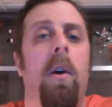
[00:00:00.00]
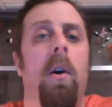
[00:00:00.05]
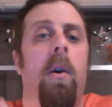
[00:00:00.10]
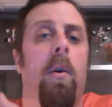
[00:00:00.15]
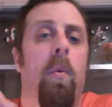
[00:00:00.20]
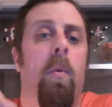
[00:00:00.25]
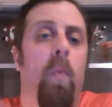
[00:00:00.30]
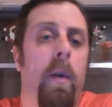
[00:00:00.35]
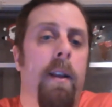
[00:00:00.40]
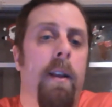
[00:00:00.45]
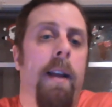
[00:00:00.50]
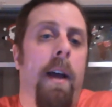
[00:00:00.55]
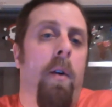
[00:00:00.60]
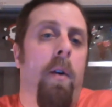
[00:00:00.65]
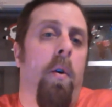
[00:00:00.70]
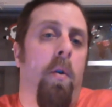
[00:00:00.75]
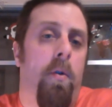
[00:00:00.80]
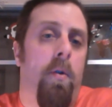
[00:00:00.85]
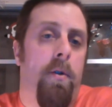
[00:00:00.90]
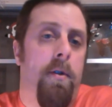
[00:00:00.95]
with that
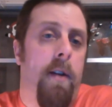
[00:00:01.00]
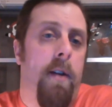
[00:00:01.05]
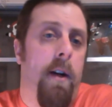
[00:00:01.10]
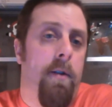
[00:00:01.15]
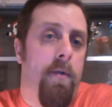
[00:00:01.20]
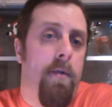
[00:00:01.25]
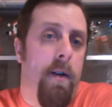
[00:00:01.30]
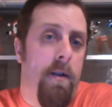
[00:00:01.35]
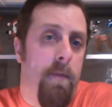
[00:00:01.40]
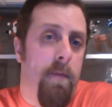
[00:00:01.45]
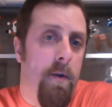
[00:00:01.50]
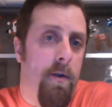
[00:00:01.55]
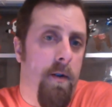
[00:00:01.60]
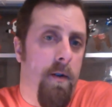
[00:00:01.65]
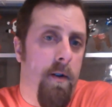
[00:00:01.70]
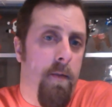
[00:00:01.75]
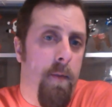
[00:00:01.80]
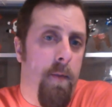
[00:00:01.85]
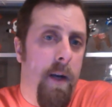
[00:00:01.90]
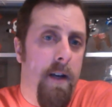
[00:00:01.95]
older style transmission in
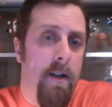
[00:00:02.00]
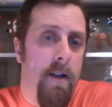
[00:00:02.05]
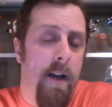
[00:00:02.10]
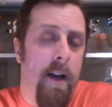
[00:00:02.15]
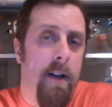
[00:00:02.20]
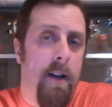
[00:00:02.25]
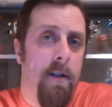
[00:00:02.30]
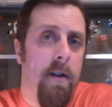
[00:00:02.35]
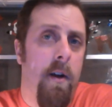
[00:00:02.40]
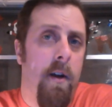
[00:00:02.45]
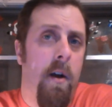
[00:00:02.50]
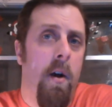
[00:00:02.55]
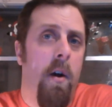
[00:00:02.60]
the Maytags